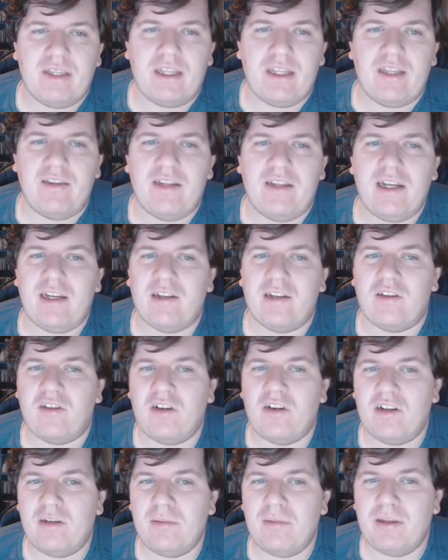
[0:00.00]
They can
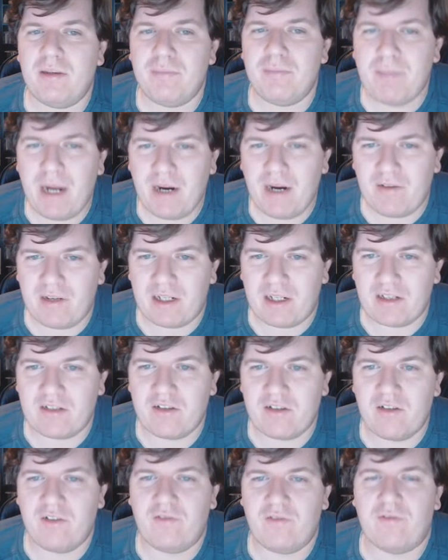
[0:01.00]
turn them into
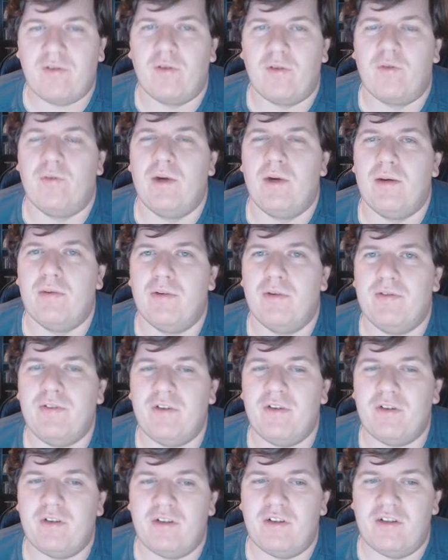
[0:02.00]
barracks for rebel
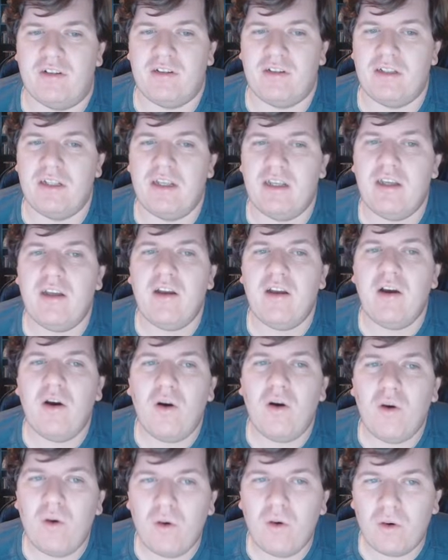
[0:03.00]
forces,
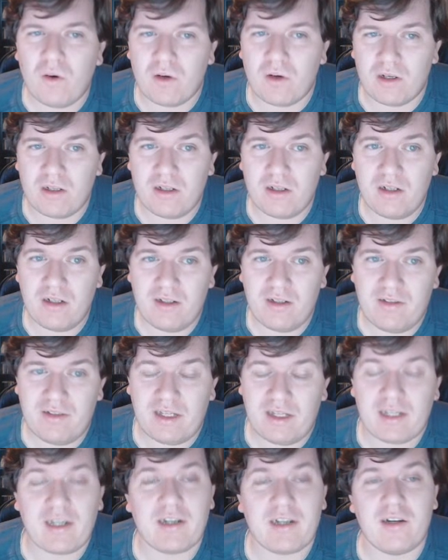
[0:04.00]
or
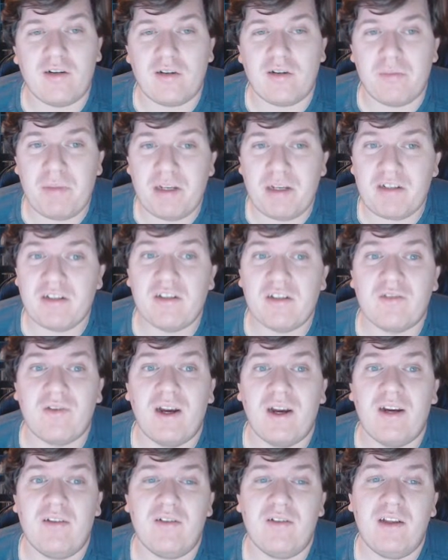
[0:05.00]
they can go the business
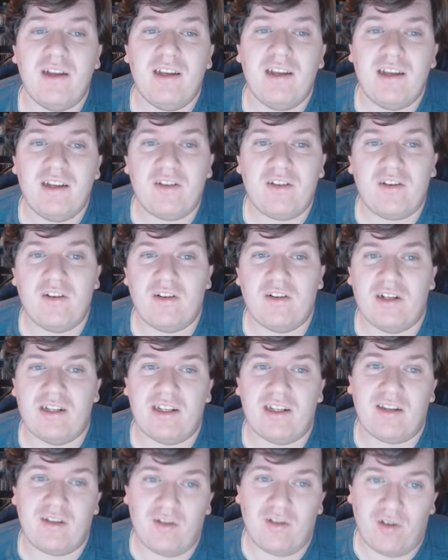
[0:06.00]
route and turn it
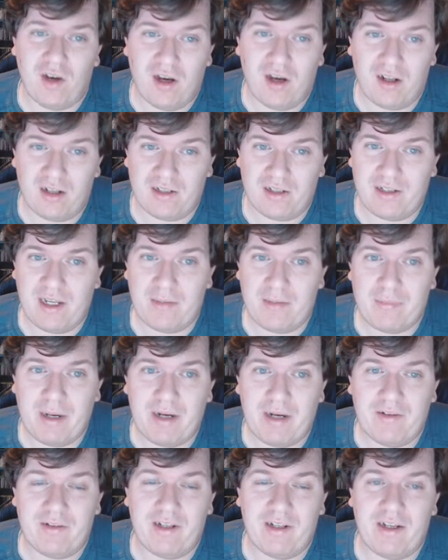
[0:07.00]
into a holiday
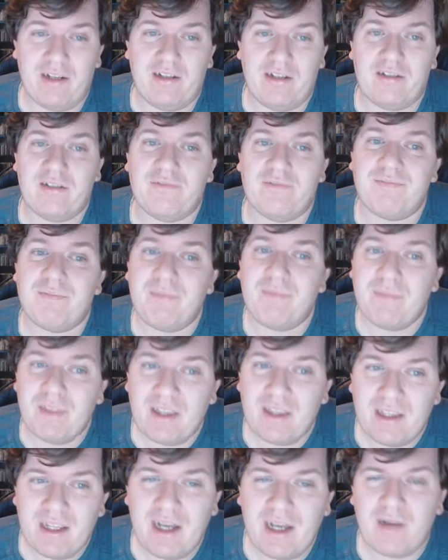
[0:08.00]
paradise.
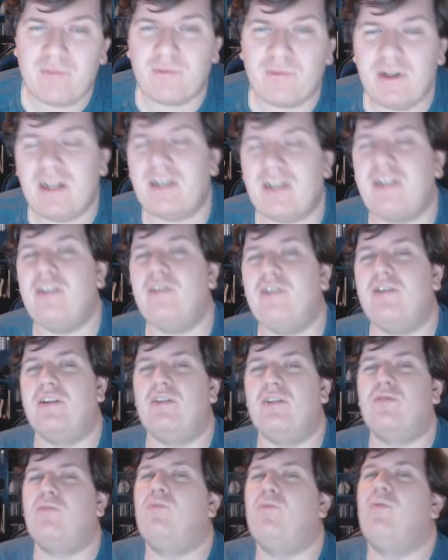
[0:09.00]
Now I'm really
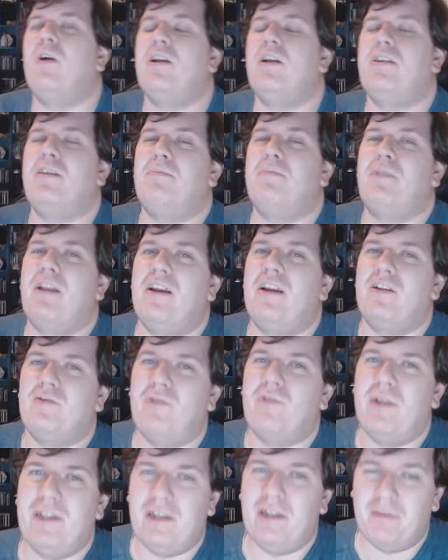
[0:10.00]
curious what the players
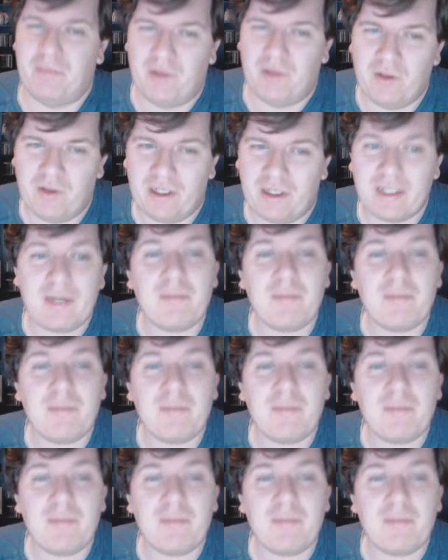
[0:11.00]
will end up doing.